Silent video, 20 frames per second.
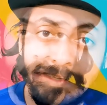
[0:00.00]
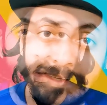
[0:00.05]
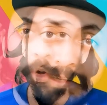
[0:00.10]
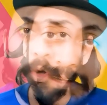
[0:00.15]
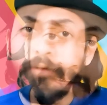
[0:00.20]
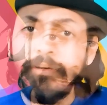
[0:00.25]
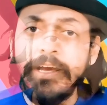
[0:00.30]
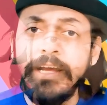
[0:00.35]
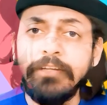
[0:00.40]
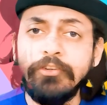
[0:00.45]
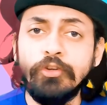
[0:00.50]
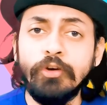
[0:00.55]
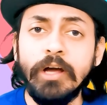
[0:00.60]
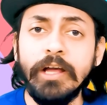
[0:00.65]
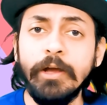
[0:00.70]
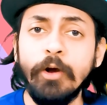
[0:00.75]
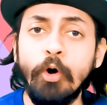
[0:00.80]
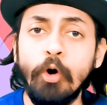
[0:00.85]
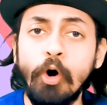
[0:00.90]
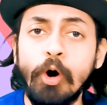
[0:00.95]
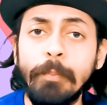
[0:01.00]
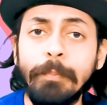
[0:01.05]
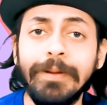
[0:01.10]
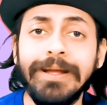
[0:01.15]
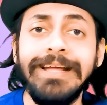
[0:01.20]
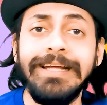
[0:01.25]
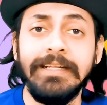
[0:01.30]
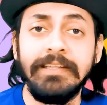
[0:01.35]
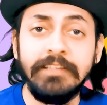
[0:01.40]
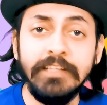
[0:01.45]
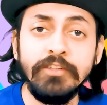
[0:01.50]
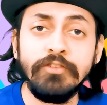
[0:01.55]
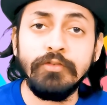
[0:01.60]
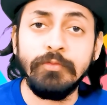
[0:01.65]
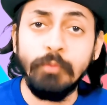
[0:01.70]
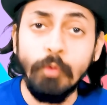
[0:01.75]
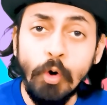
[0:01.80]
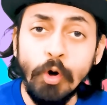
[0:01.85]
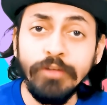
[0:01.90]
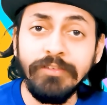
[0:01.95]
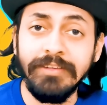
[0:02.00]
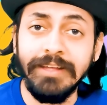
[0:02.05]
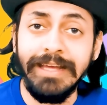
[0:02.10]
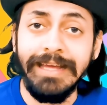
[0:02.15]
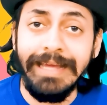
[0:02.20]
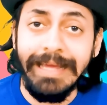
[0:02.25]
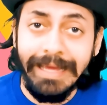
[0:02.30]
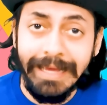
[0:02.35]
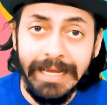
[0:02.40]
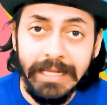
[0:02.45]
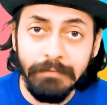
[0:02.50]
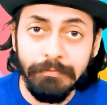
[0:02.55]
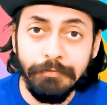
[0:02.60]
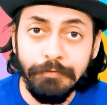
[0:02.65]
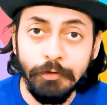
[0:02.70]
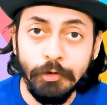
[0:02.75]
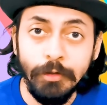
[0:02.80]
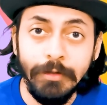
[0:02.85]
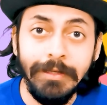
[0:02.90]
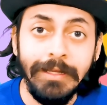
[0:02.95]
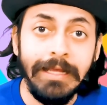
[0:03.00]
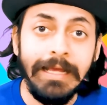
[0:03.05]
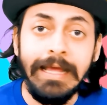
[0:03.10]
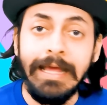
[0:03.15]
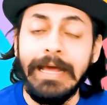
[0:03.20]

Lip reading: Alright, so I hope this was helpful,